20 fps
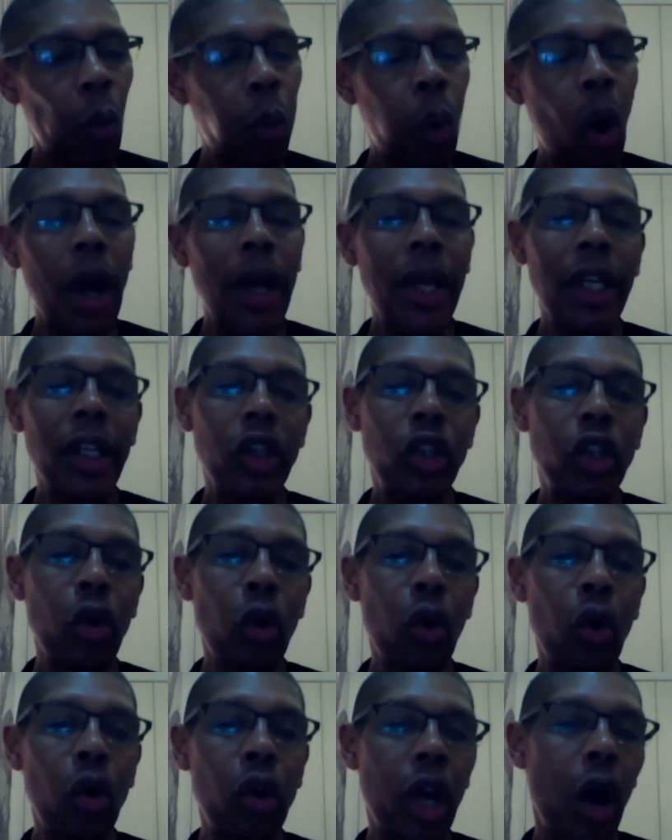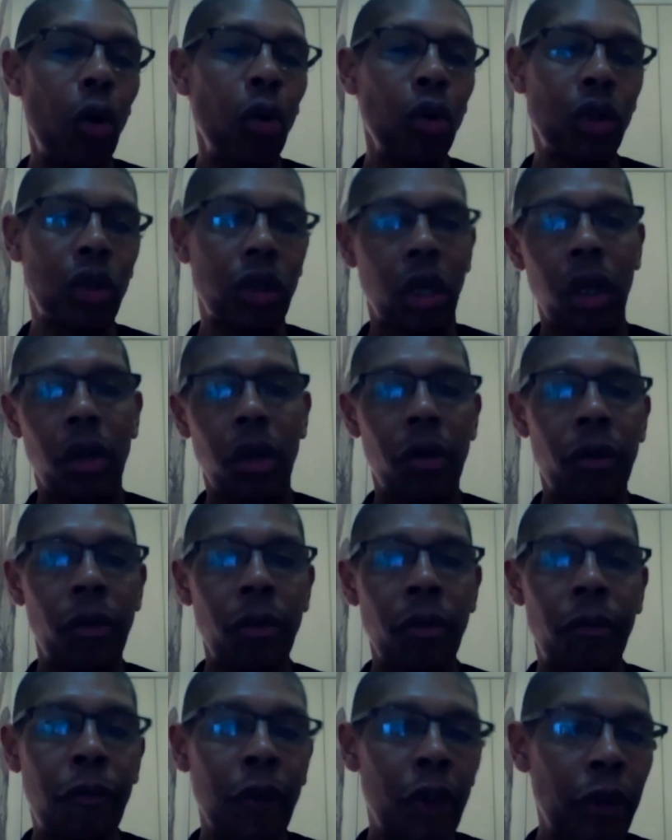what is your goal
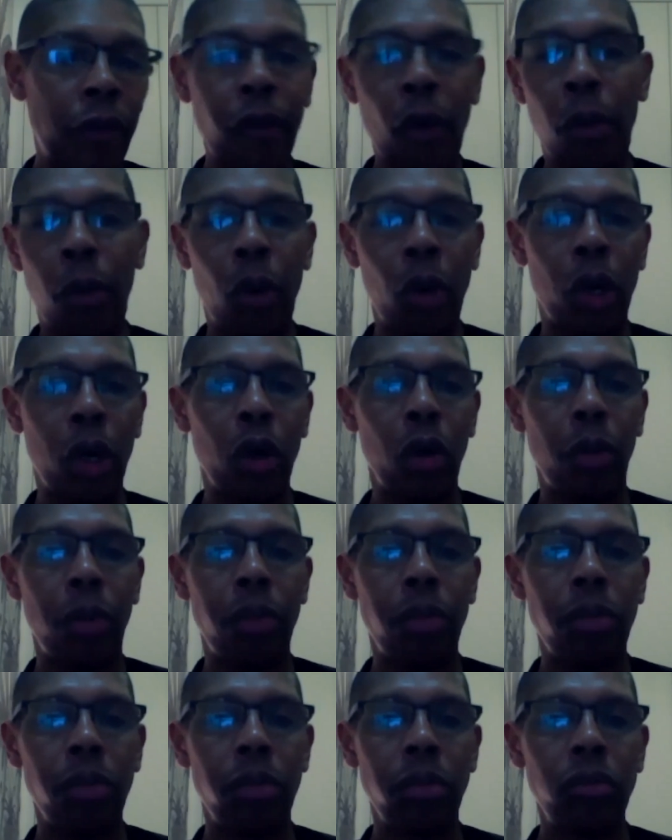for the football club?